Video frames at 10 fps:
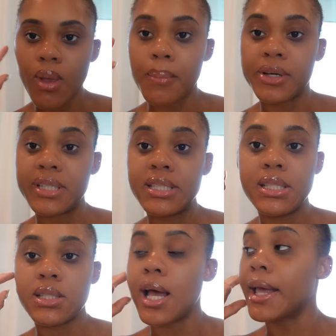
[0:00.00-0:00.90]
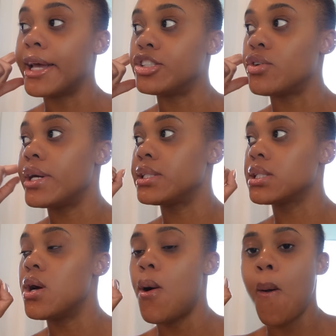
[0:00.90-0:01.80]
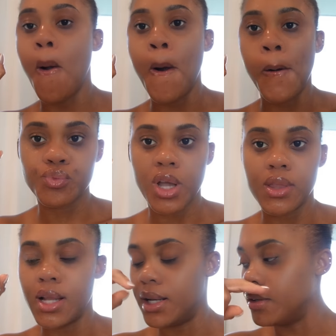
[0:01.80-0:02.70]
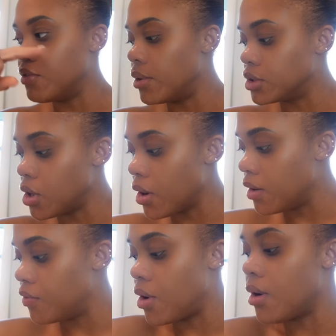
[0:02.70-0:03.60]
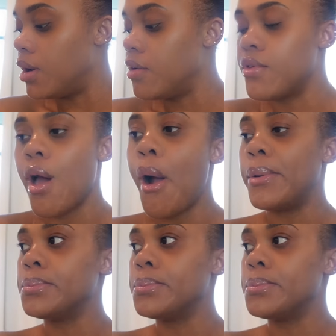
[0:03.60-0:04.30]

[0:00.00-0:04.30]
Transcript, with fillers: I'm gonna eat and get dressed then leave out early for Olivia.